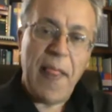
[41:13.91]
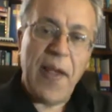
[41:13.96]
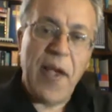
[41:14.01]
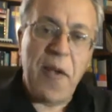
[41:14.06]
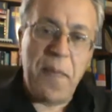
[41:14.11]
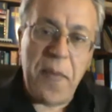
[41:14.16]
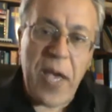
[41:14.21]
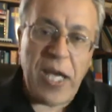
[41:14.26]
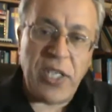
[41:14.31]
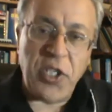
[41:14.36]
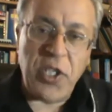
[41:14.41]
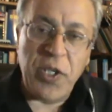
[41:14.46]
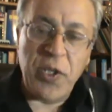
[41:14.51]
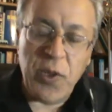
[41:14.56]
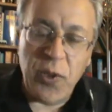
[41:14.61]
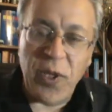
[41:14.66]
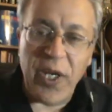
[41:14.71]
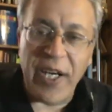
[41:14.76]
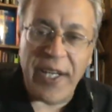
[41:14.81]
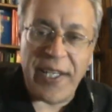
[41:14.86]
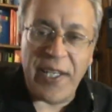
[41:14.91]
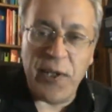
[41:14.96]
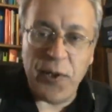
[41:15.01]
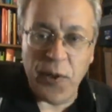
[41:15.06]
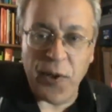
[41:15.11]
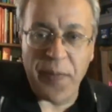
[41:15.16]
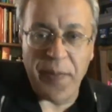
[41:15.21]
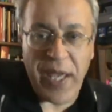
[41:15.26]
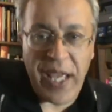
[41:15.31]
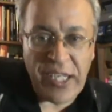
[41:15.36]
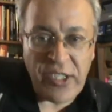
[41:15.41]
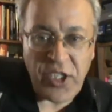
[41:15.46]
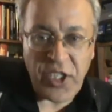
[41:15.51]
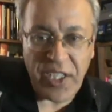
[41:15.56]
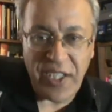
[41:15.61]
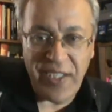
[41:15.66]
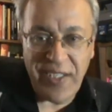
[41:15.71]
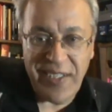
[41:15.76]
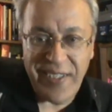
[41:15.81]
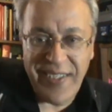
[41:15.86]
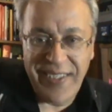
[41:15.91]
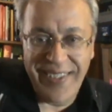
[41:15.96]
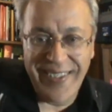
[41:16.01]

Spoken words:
Imagine you are in your mansion,